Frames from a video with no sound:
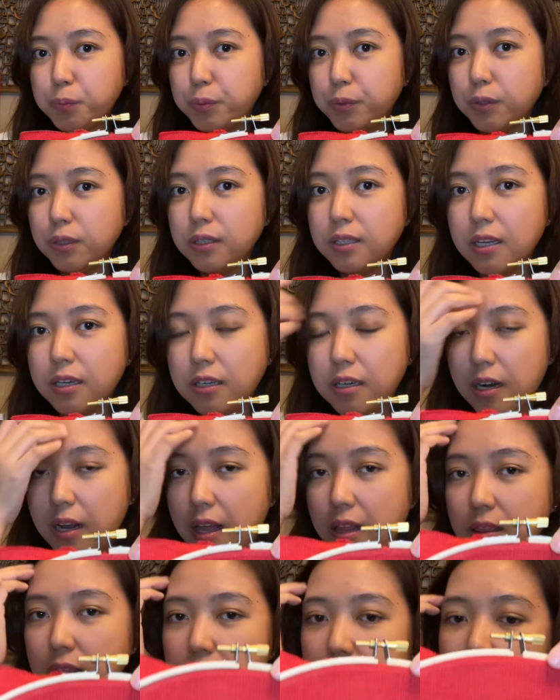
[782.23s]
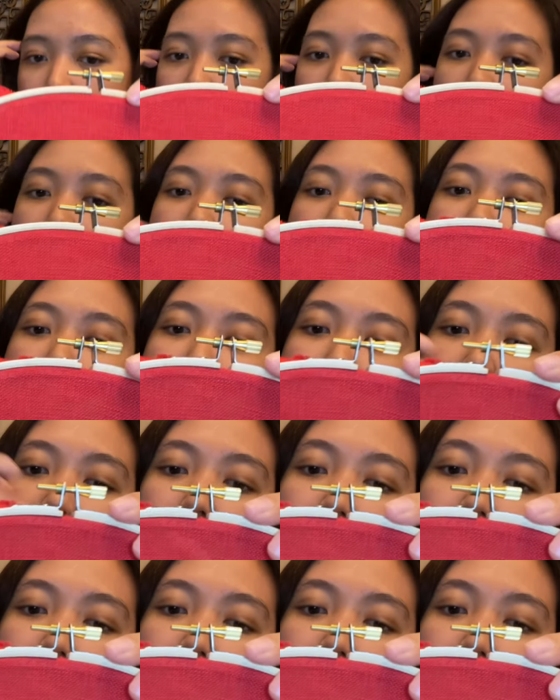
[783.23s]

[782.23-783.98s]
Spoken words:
pull the threads.